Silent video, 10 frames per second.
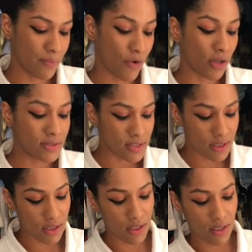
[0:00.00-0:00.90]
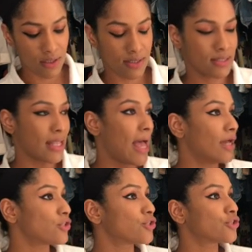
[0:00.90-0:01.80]
bronzer
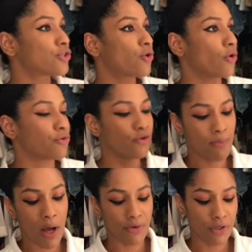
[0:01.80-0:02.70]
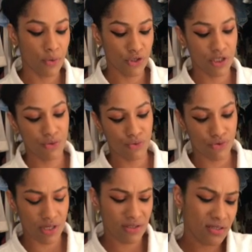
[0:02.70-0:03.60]
slash contour powder, which I
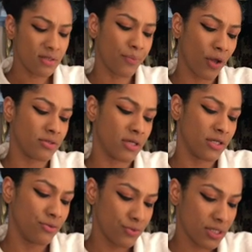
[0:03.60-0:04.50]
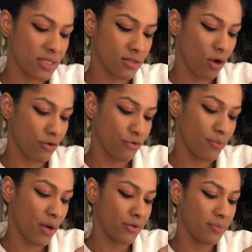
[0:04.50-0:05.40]
use, this is a bronzer, I use it as a contour
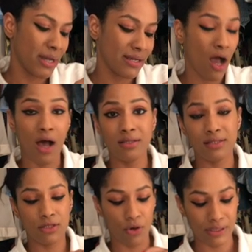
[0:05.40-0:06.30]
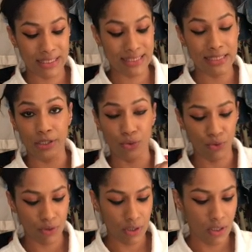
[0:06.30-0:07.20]
powder by NARS. It's called Casino.
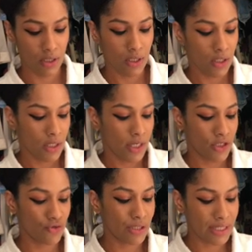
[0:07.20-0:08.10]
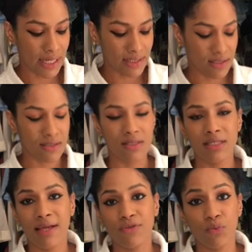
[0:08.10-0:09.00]
It's really nice because it
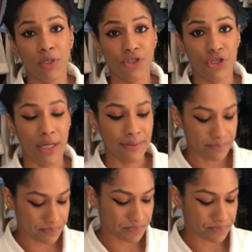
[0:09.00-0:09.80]
doesn't have too much shine,